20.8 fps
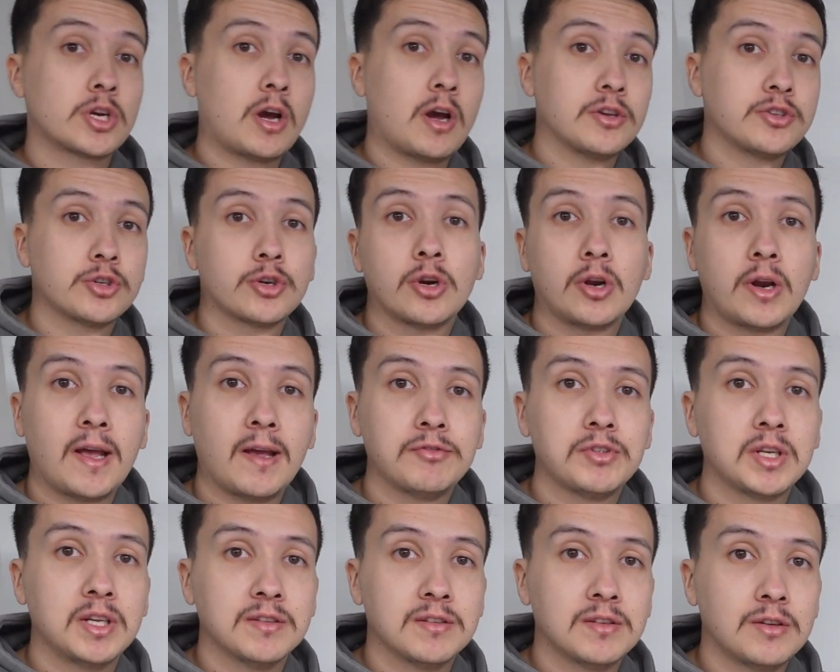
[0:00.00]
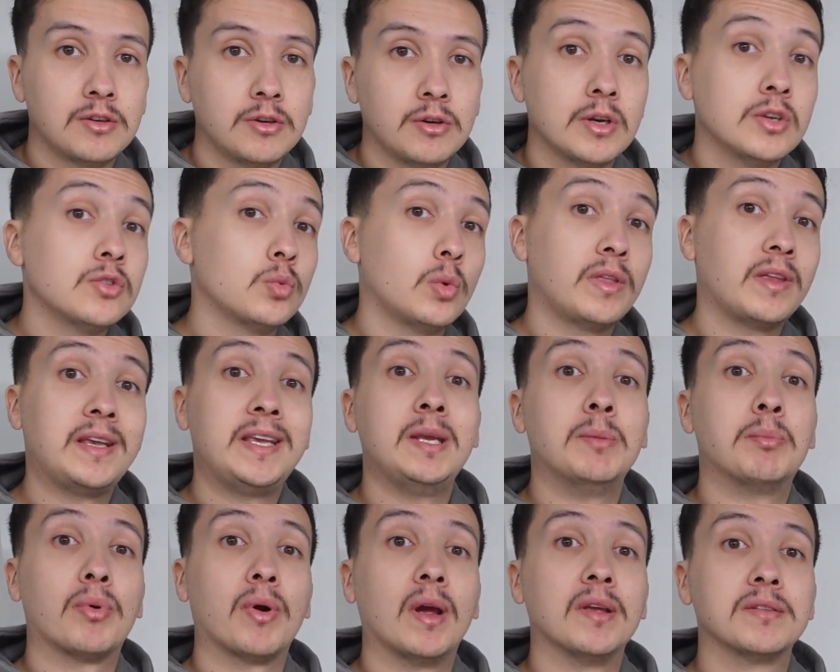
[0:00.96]
cost you're going to have to consider is with a
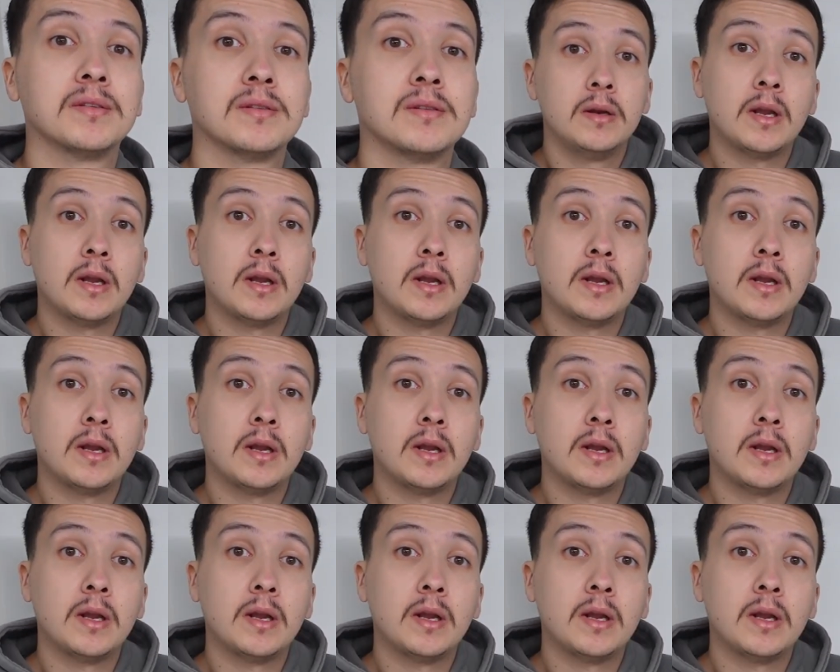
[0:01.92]
heat press.